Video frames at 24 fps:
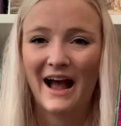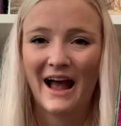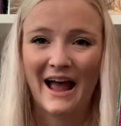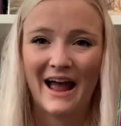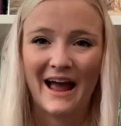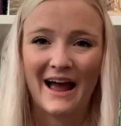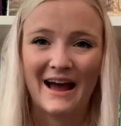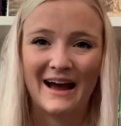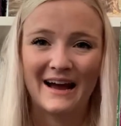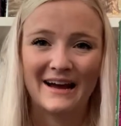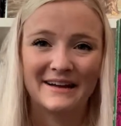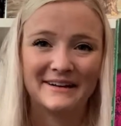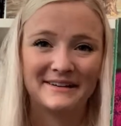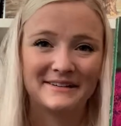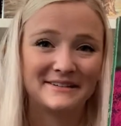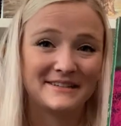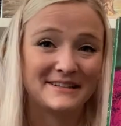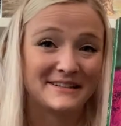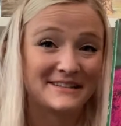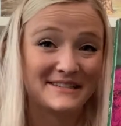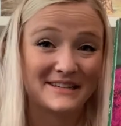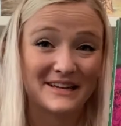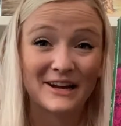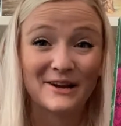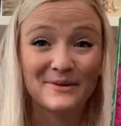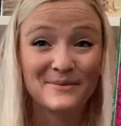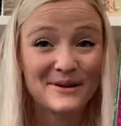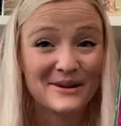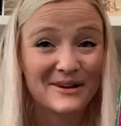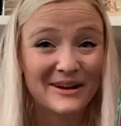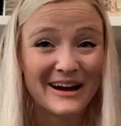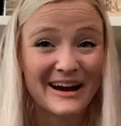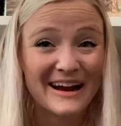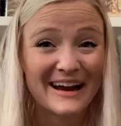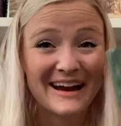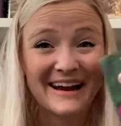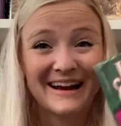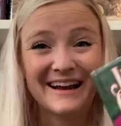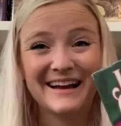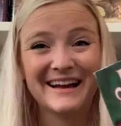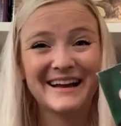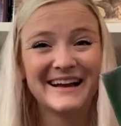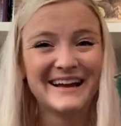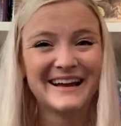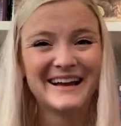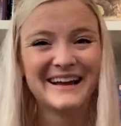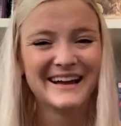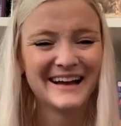and it's going to be
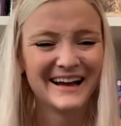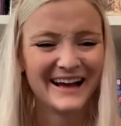great.